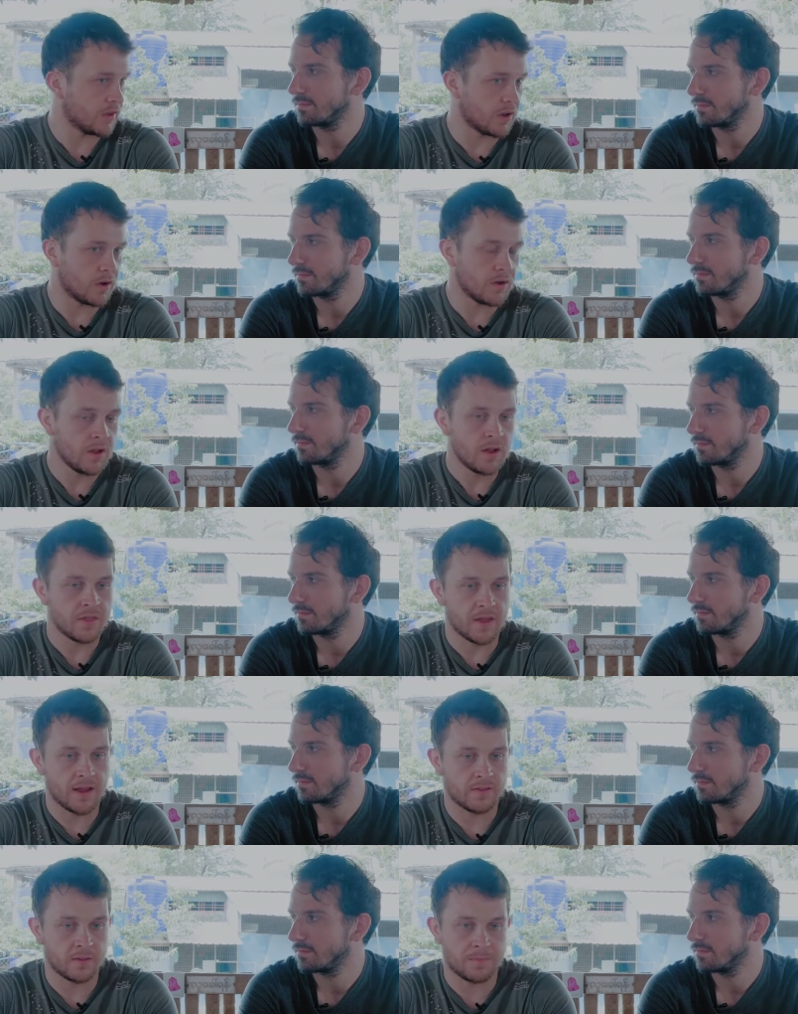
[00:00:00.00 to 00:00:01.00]
Speaker 1: You know, they
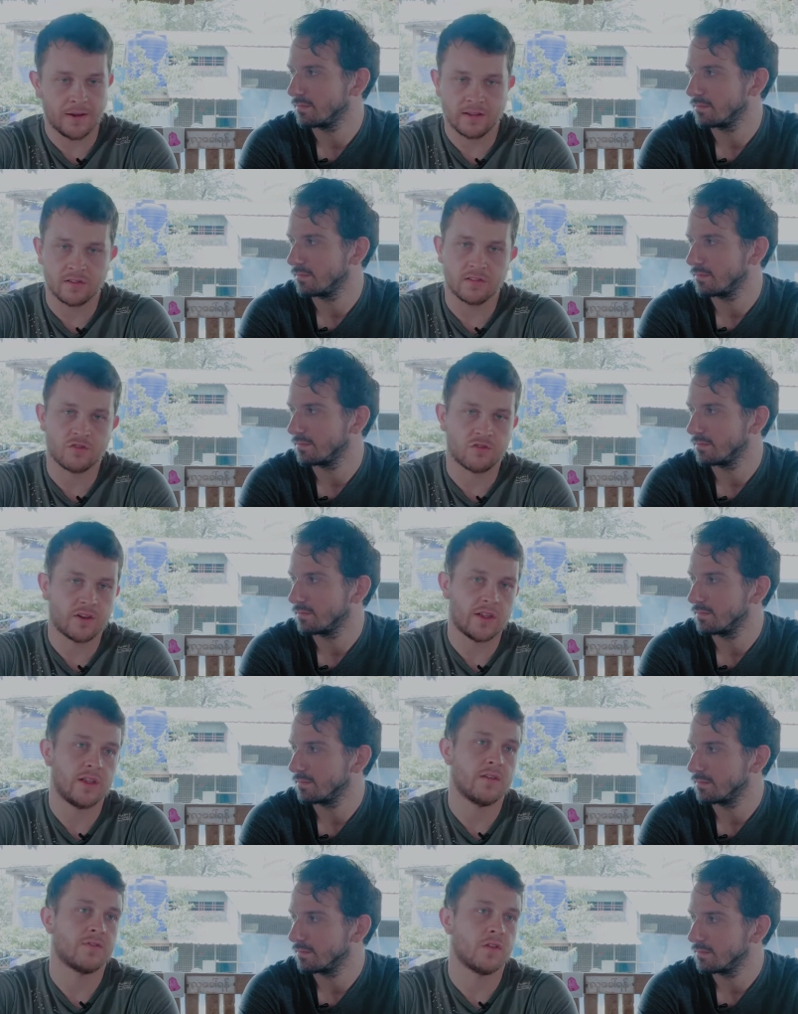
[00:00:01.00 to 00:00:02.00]
had the
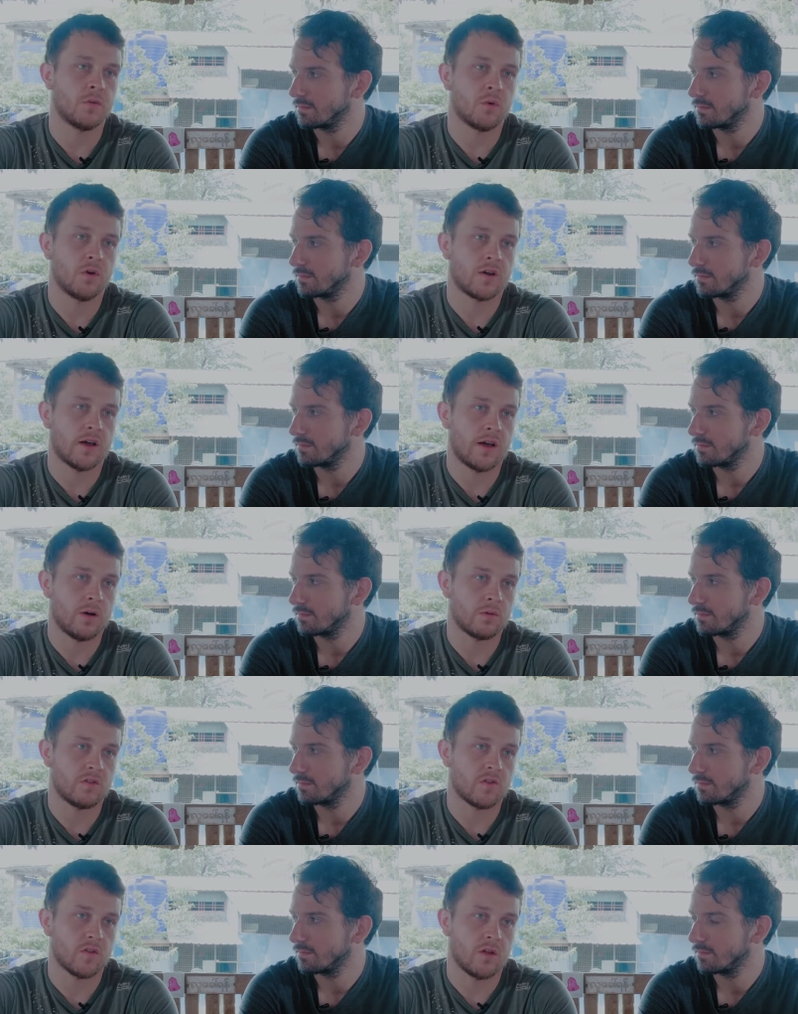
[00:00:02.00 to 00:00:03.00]
pageantry for the
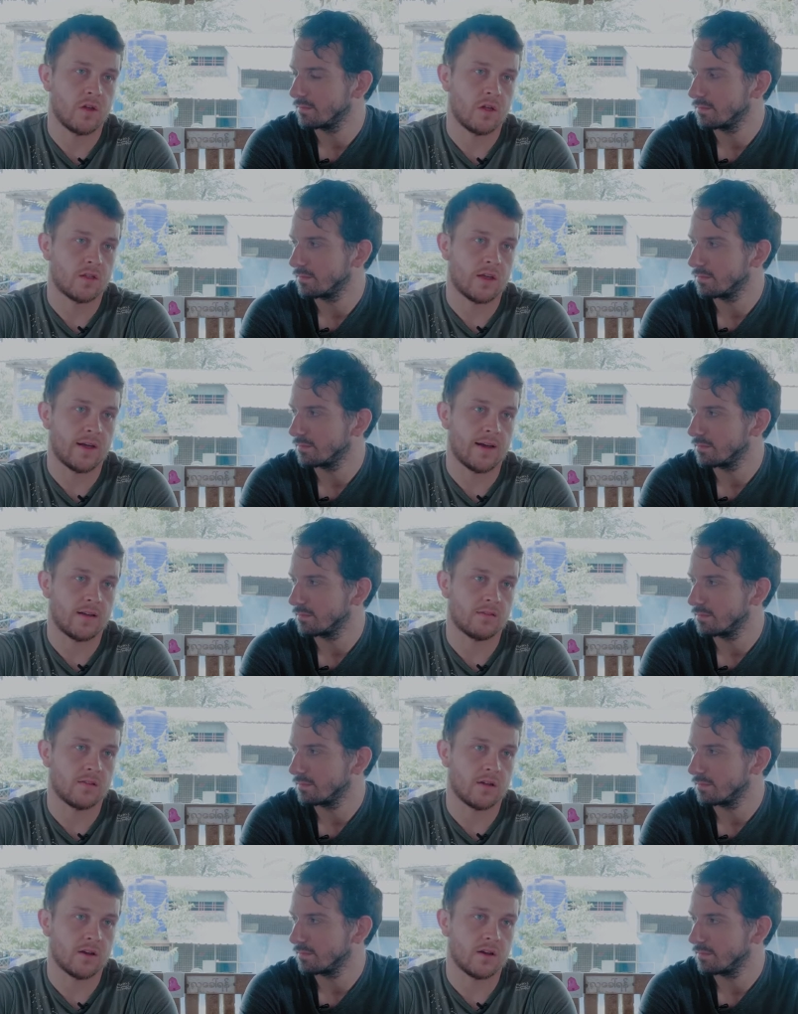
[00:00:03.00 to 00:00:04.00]
walkouts. They had
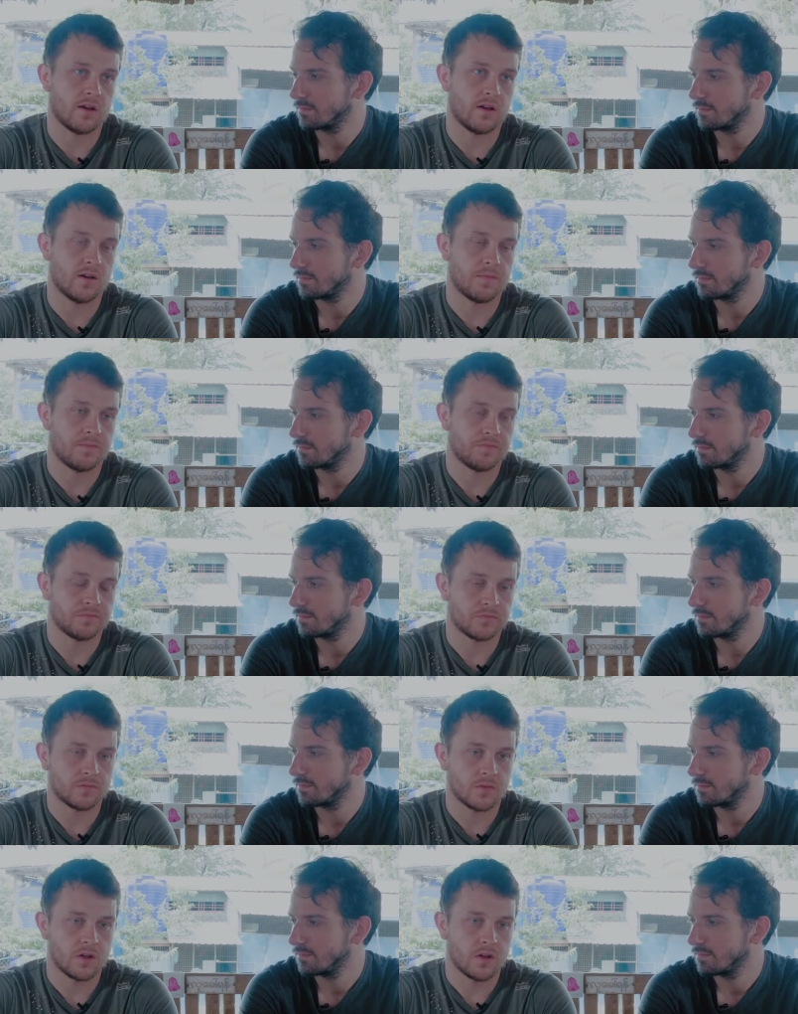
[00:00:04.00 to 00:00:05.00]
the,
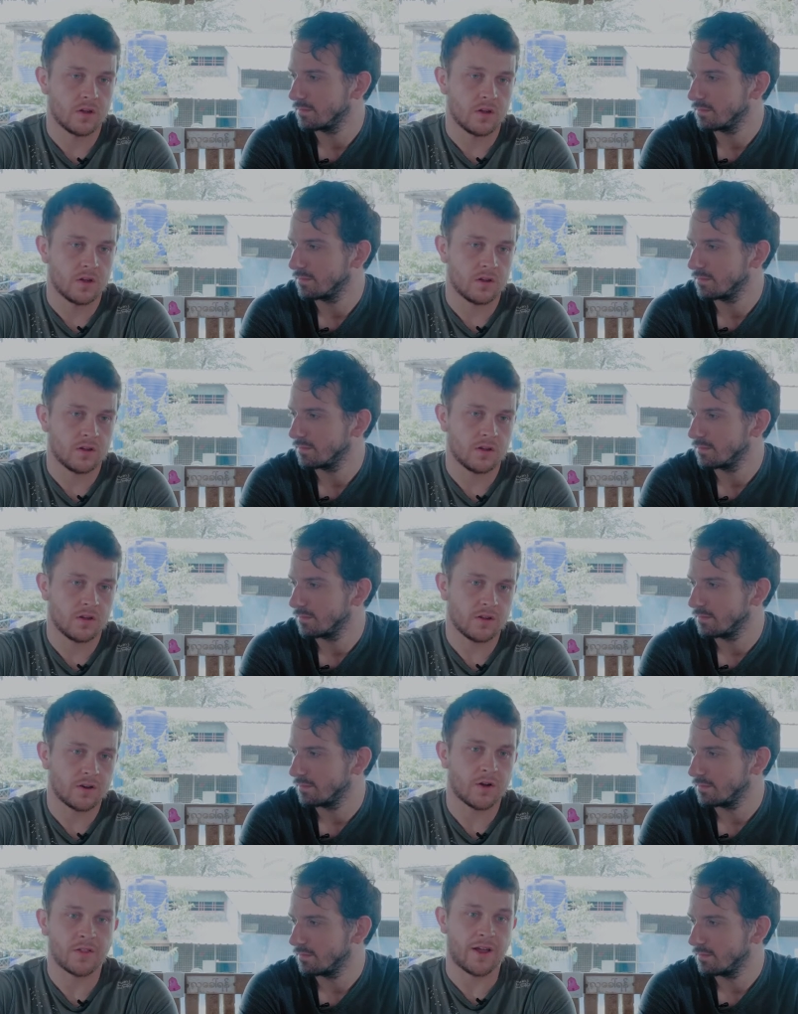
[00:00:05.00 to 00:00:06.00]

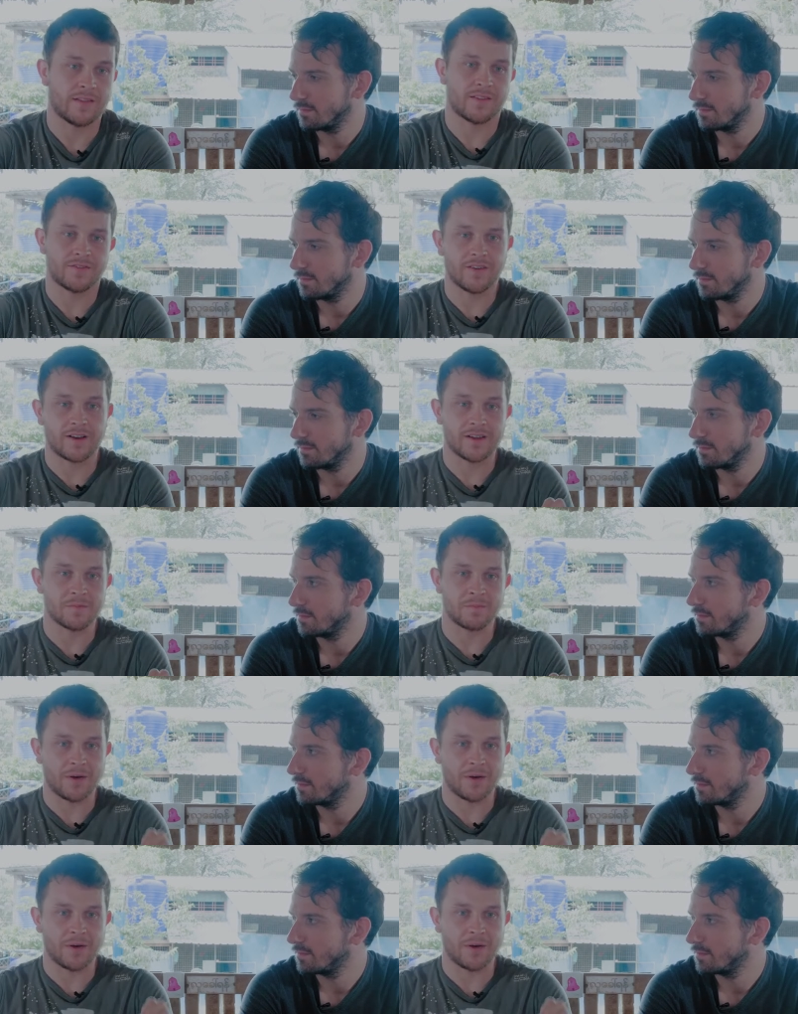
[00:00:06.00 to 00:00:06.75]
you know, they had the fucking